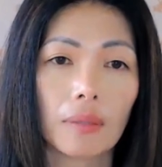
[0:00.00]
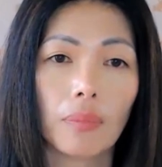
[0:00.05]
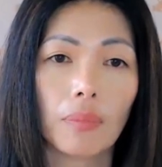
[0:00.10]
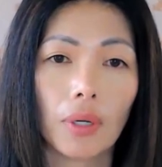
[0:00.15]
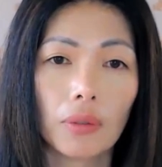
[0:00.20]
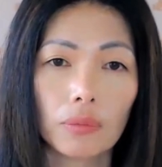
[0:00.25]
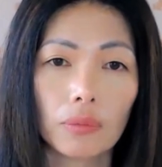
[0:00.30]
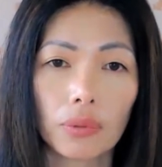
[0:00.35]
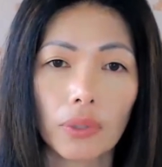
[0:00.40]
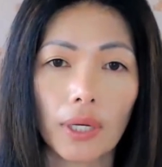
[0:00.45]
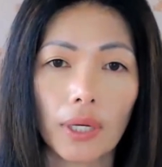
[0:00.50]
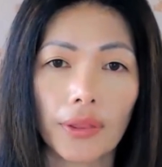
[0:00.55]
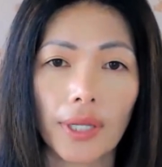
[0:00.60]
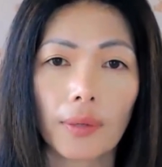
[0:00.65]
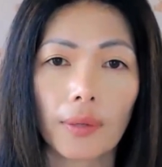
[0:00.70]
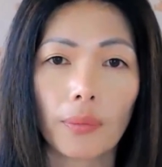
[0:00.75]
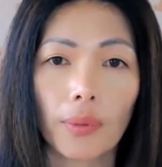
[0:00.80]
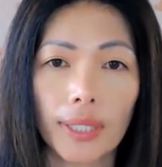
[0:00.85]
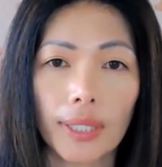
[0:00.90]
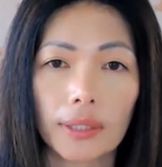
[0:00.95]
bone broth
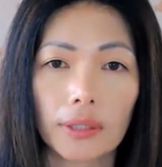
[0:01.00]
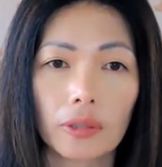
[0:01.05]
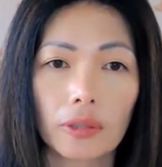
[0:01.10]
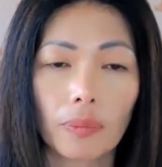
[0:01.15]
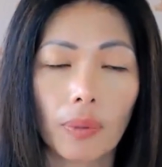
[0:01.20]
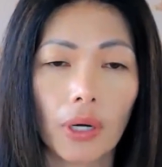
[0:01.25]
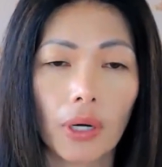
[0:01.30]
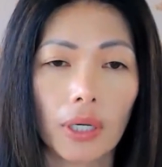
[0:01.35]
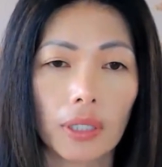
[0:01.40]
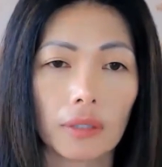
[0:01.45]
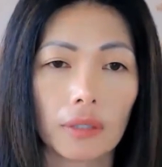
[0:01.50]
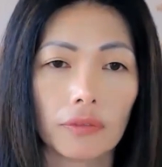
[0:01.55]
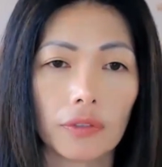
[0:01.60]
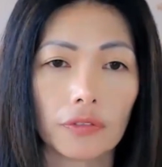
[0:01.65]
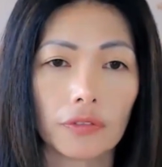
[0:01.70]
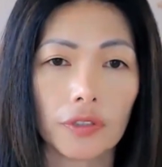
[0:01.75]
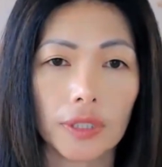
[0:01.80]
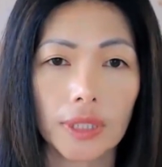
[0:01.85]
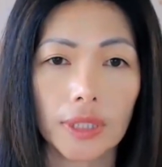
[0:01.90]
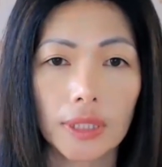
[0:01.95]
a regular part of your
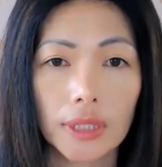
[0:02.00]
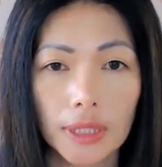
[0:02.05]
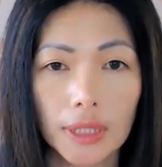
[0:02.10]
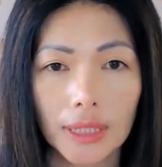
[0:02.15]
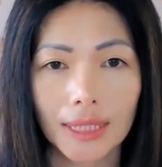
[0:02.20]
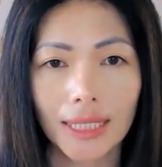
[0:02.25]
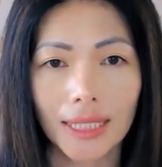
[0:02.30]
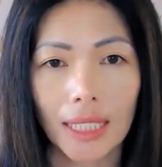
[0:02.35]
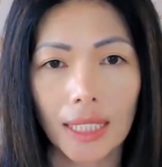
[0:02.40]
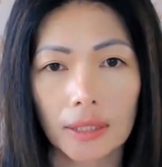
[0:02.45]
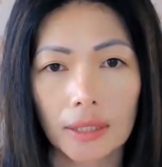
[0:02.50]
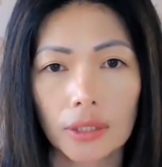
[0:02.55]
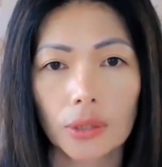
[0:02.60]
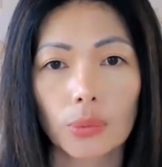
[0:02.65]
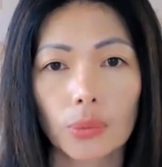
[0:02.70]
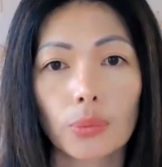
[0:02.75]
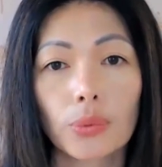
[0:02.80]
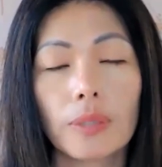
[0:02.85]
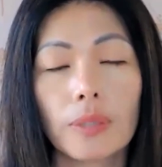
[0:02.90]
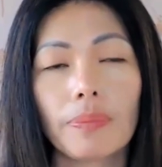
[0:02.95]
fertility diet to
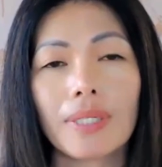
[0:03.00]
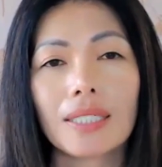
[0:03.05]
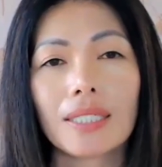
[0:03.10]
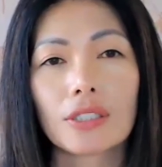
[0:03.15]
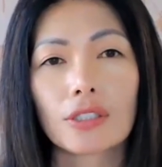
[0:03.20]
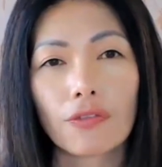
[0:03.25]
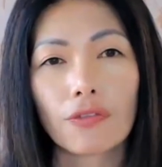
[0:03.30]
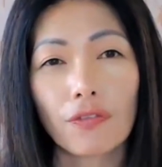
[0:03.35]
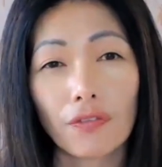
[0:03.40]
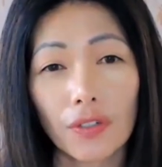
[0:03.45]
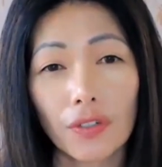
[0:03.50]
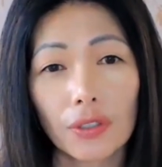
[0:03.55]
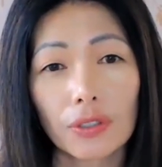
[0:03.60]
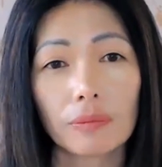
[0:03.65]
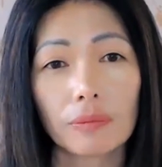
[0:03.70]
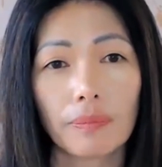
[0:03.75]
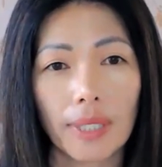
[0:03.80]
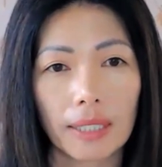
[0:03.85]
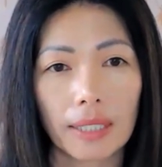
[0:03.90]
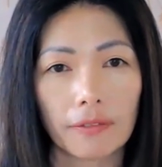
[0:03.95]
reap its full
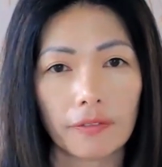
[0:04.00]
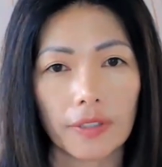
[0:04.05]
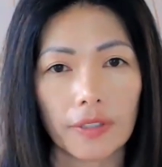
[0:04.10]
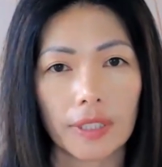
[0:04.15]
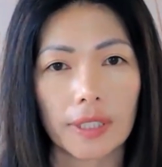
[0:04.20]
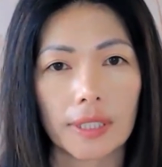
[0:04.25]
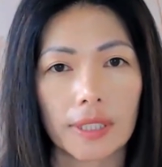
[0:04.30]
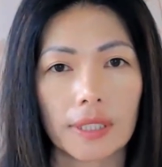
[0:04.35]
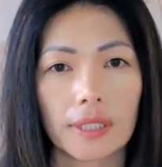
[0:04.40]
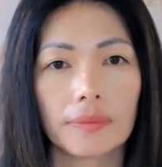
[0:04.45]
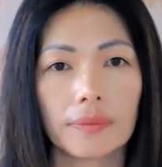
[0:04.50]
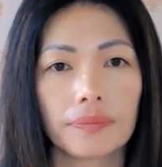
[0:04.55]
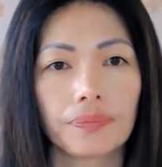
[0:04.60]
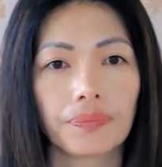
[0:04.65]
benefits.